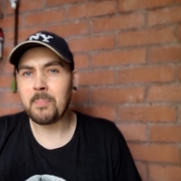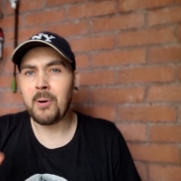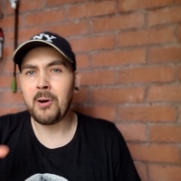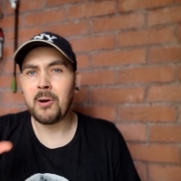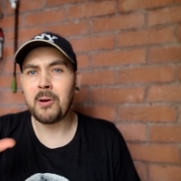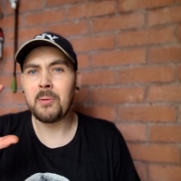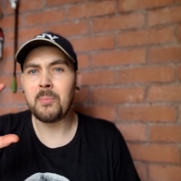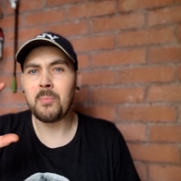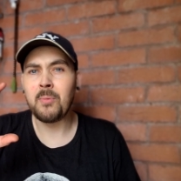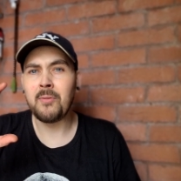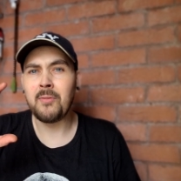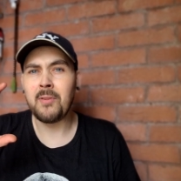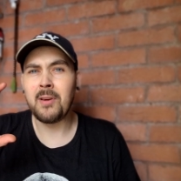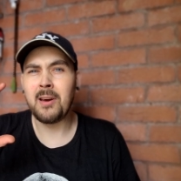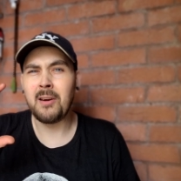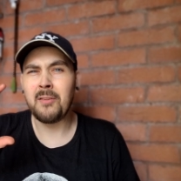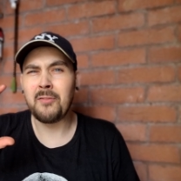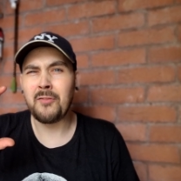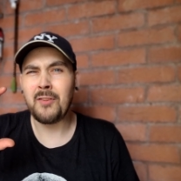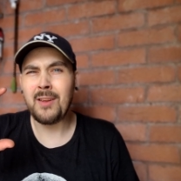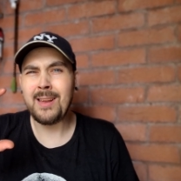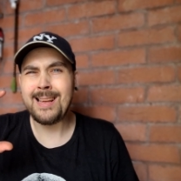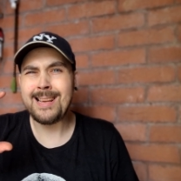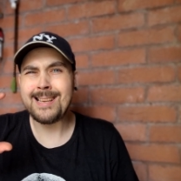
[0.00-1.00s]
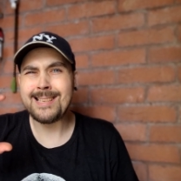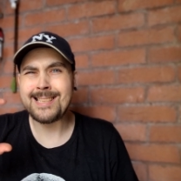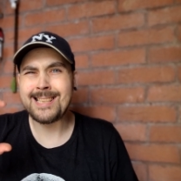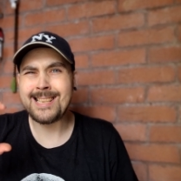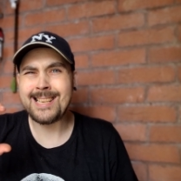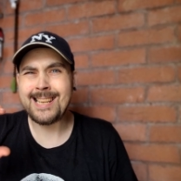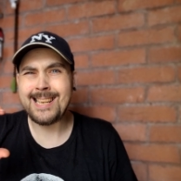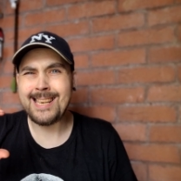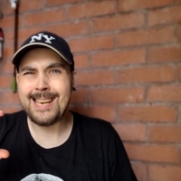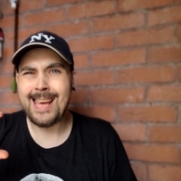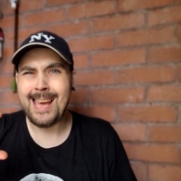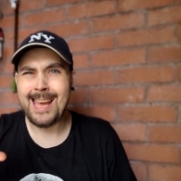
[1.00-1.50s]
pipe with it, I think it's
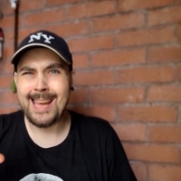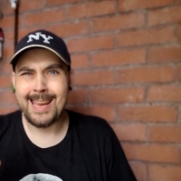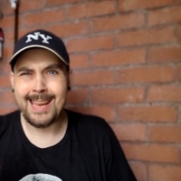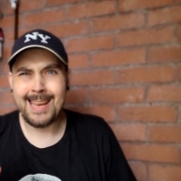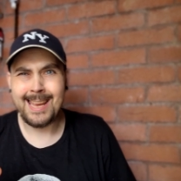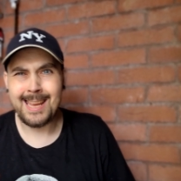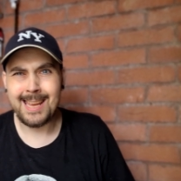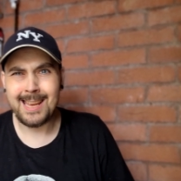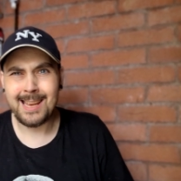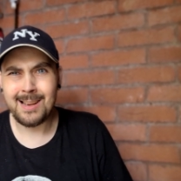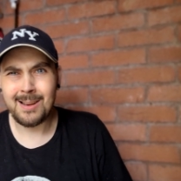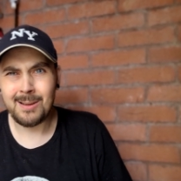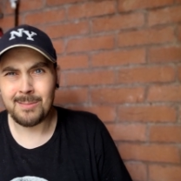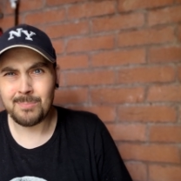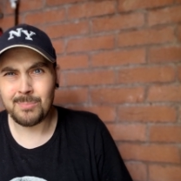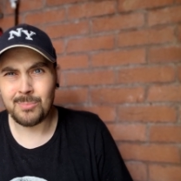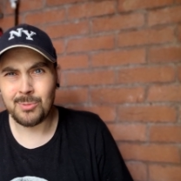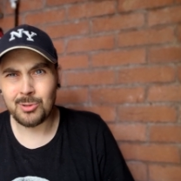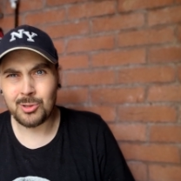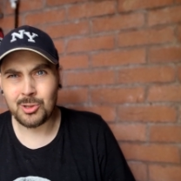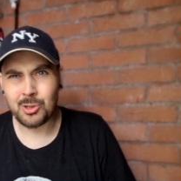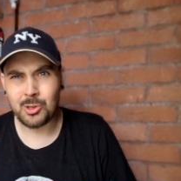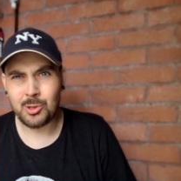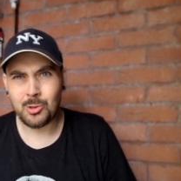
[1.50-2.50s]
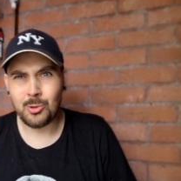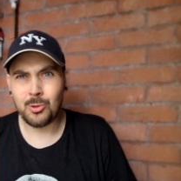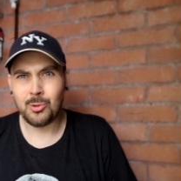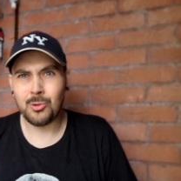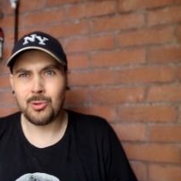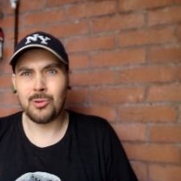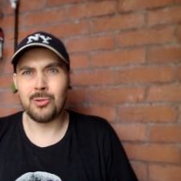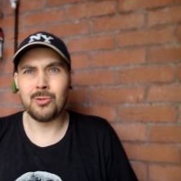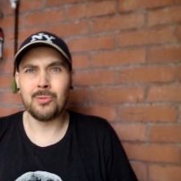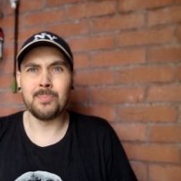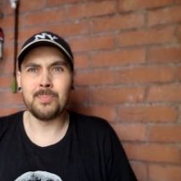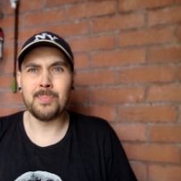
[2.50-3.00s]
clay, I'm not
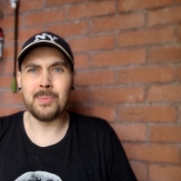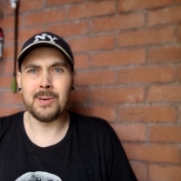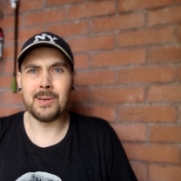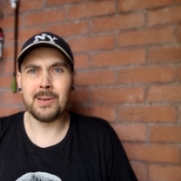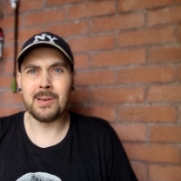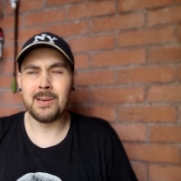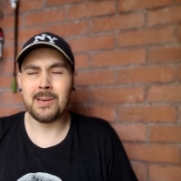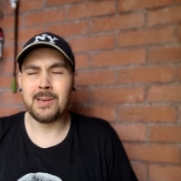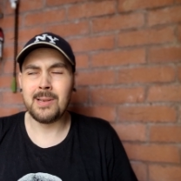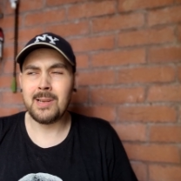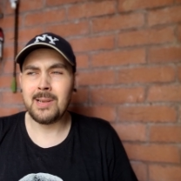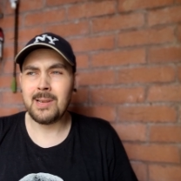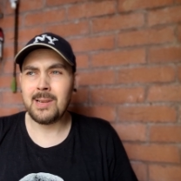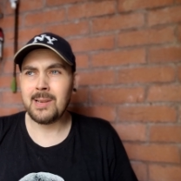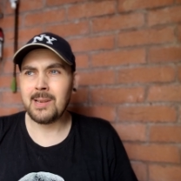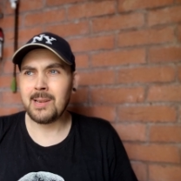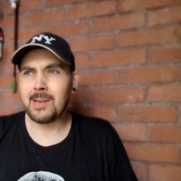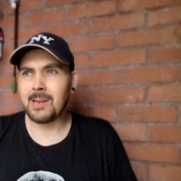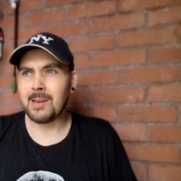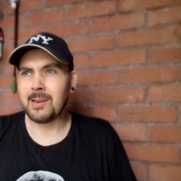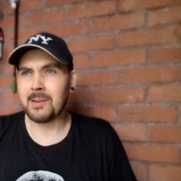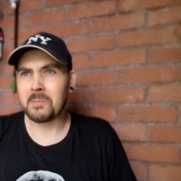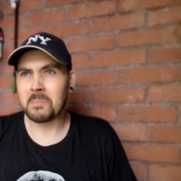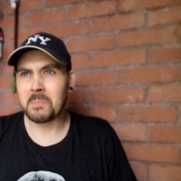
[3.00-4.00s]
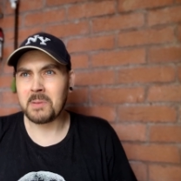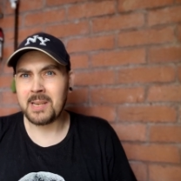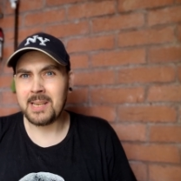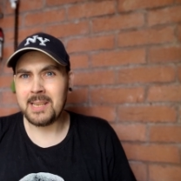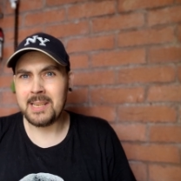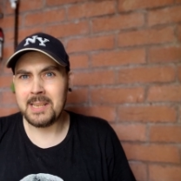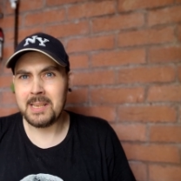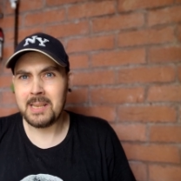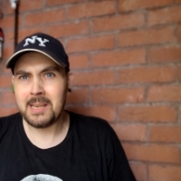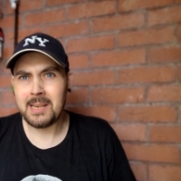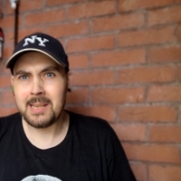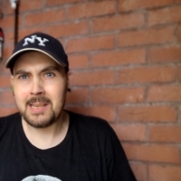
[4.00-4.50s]
sure, but I'm
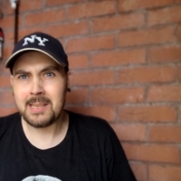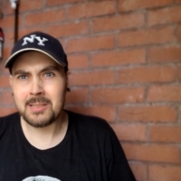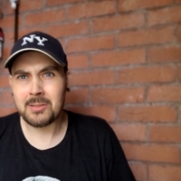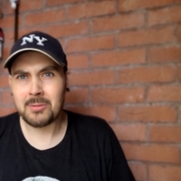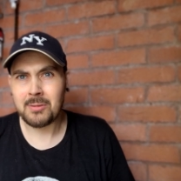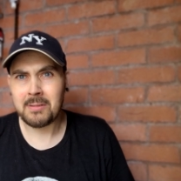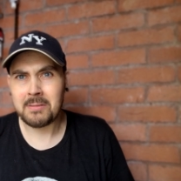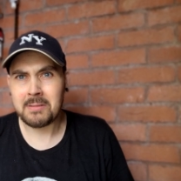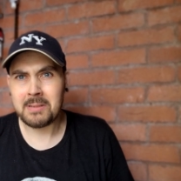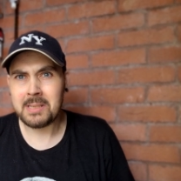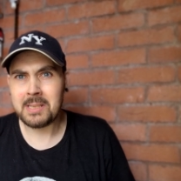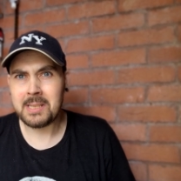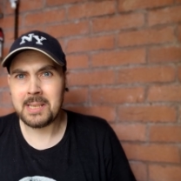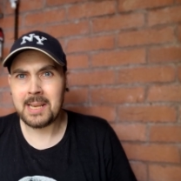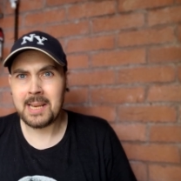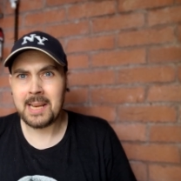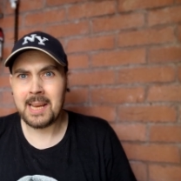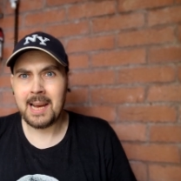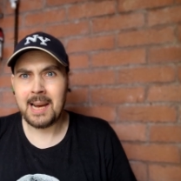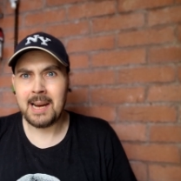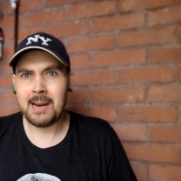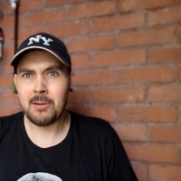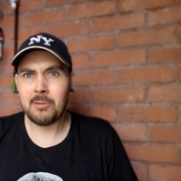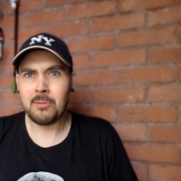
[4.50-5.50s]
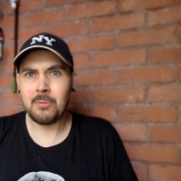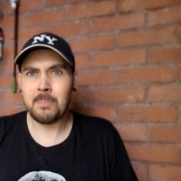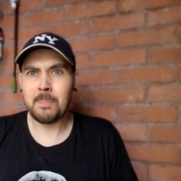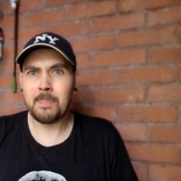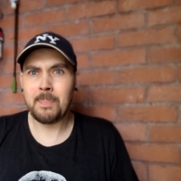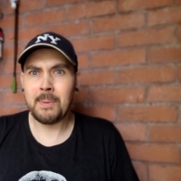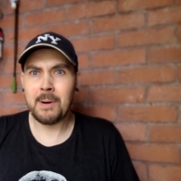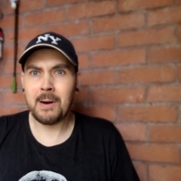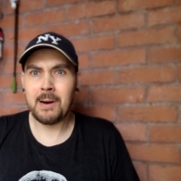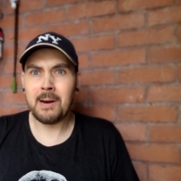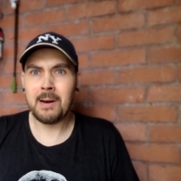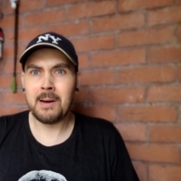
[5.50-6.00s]
cleaning it so I have to dig it out.
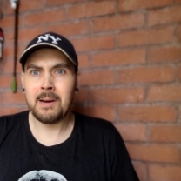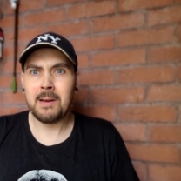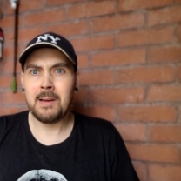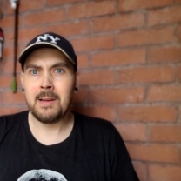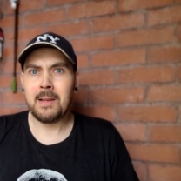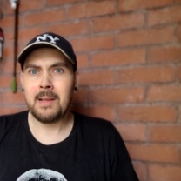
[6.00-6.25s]
But